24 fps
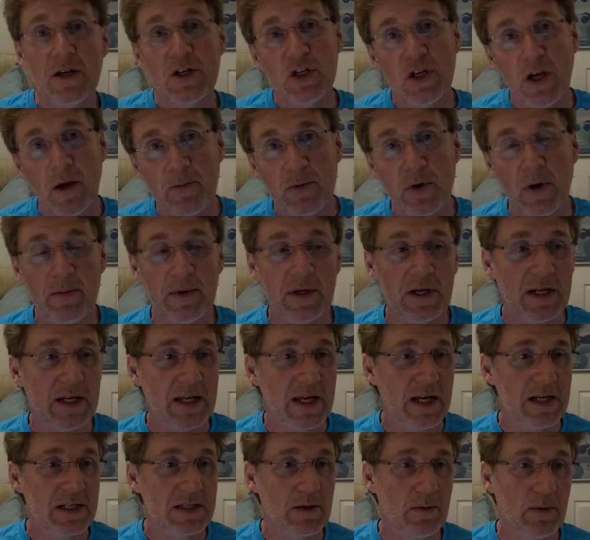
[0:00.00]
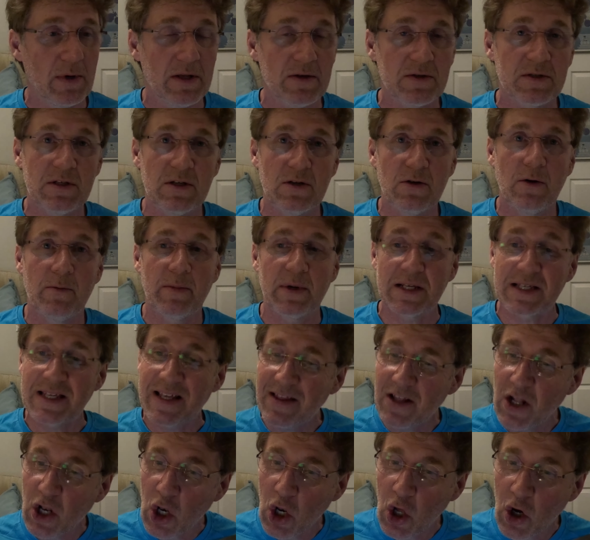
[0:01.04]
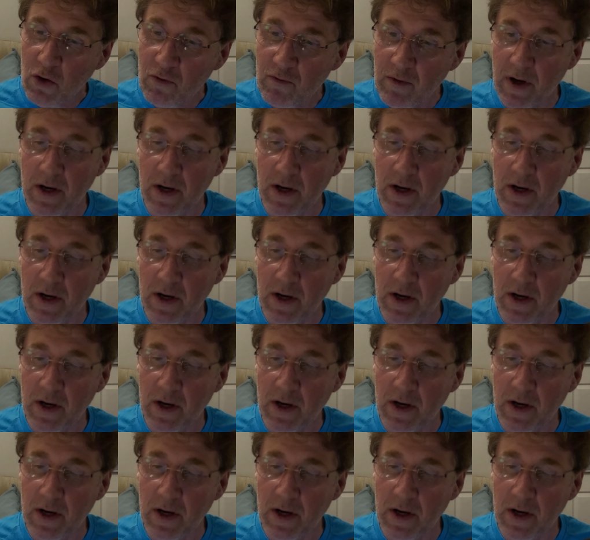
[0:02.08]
you're probably going to get someone else to do it, because in the long